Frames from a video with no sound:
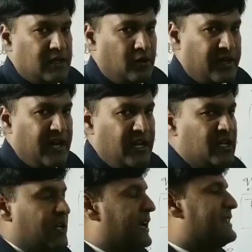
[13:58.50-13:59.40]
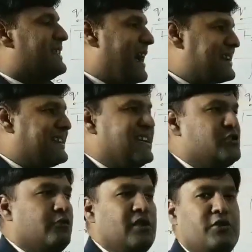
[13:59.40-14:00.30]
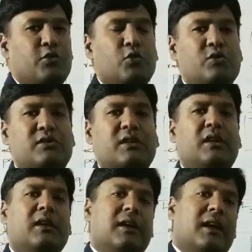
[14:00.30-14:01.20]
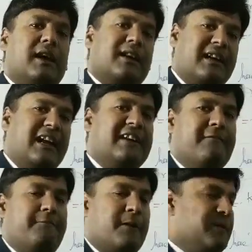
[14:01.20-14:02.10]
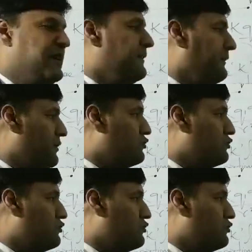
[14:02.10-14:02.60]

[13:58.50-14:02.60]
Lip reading: Okay, in that case you will use relative permittivity, which